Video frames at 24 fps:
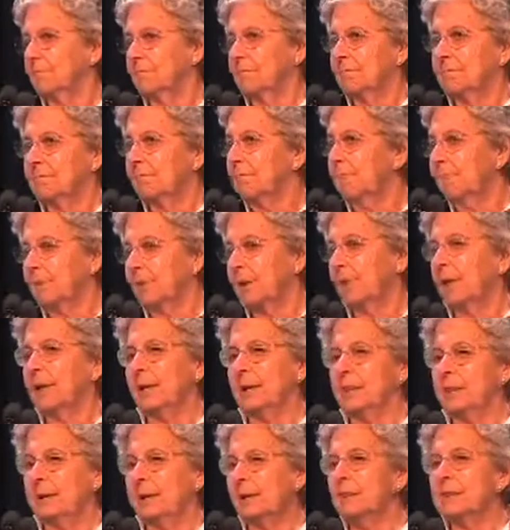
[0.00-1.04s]
very
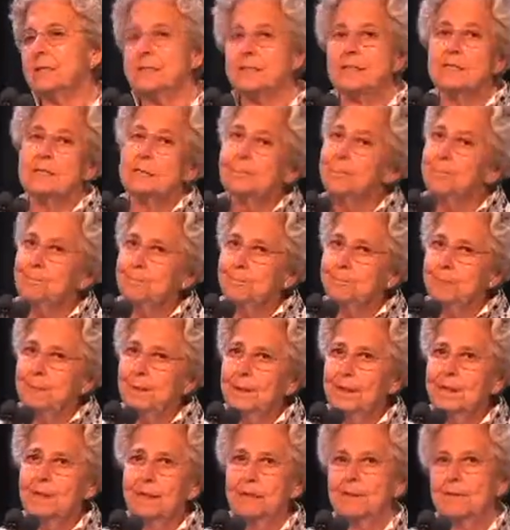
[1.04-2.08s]
easy
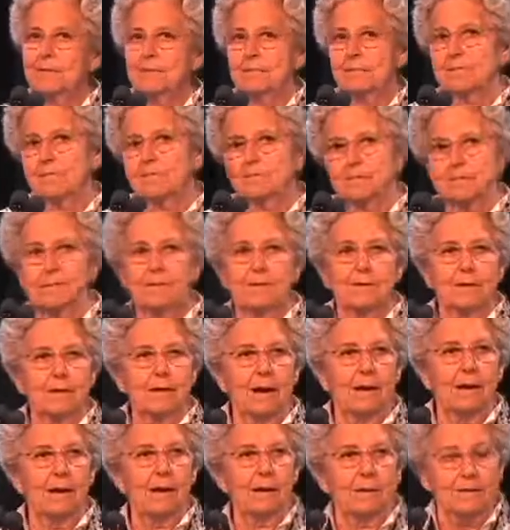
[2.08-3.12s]
speaking
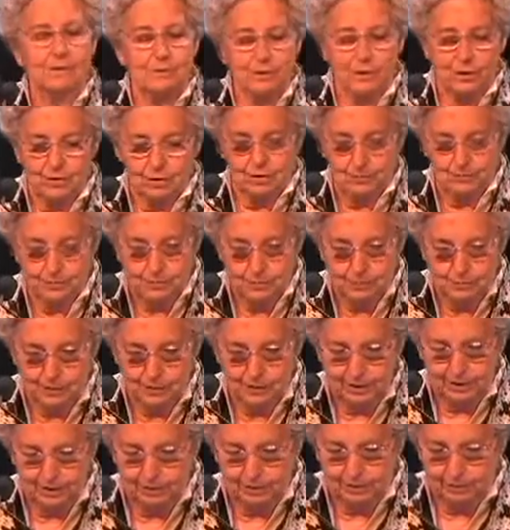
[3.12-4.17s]
uh, terms with,
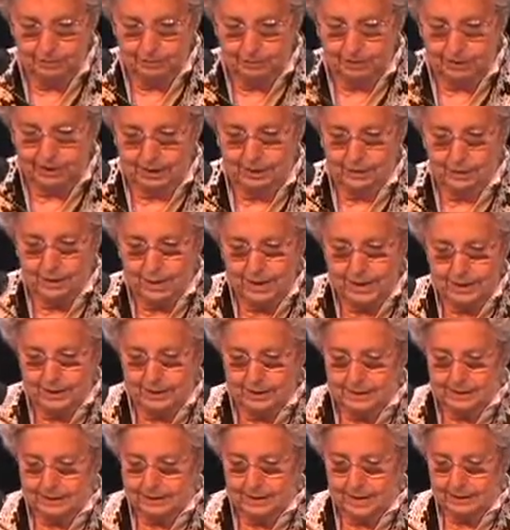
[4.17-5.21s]
with the Iranians
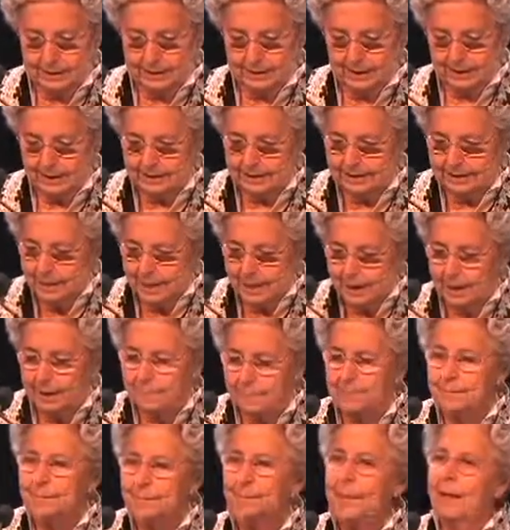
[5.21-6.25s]
at that time.
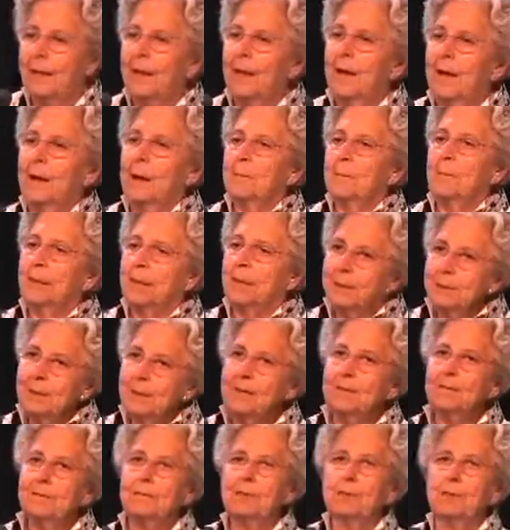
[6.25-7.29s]
But let me give
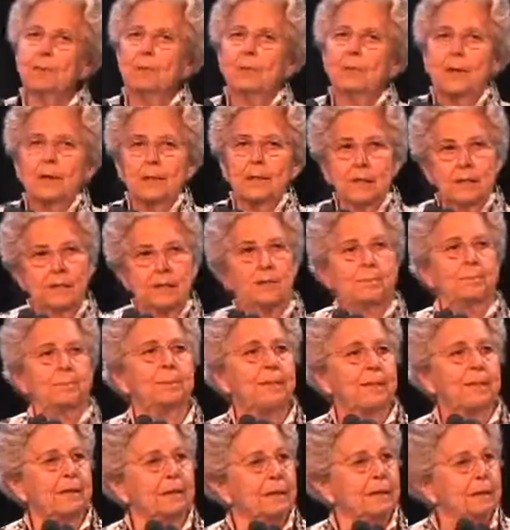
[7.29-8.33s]
you a little bit
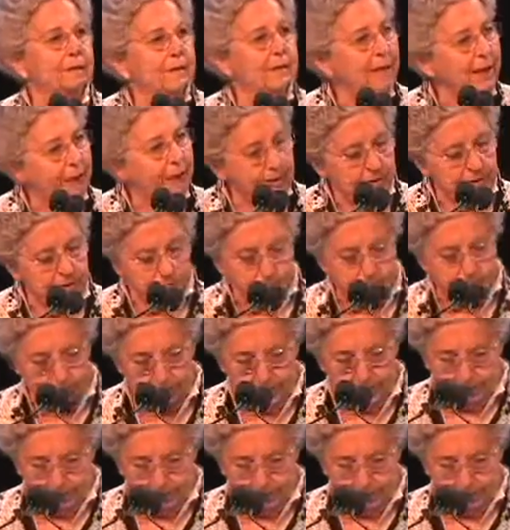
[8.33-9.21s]
of the history